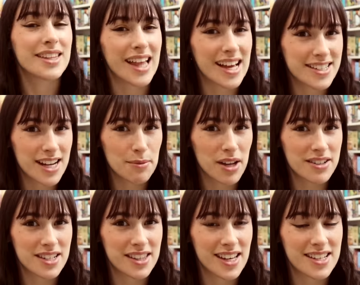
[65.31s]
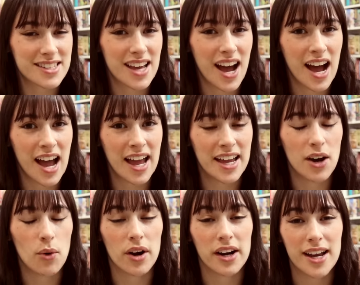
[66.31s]
The last time that I did this, I
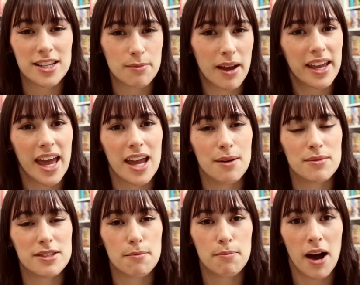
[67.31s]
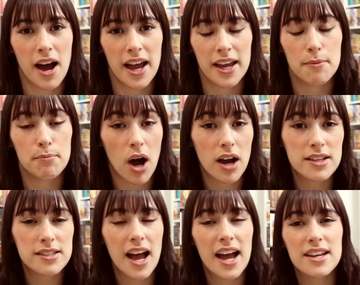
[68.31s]
organized my games by box
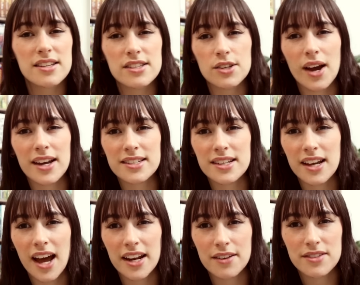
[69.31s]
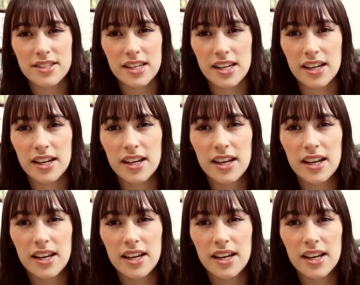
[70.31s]
size. So you guys can kind of see